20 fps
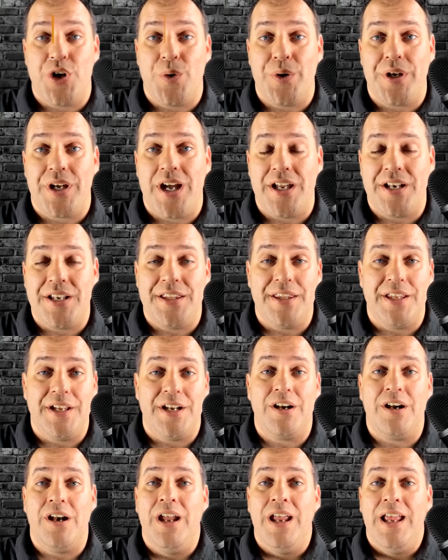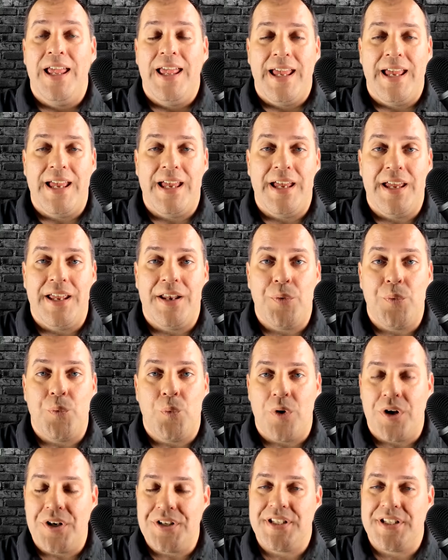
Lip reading: going on in there, and we're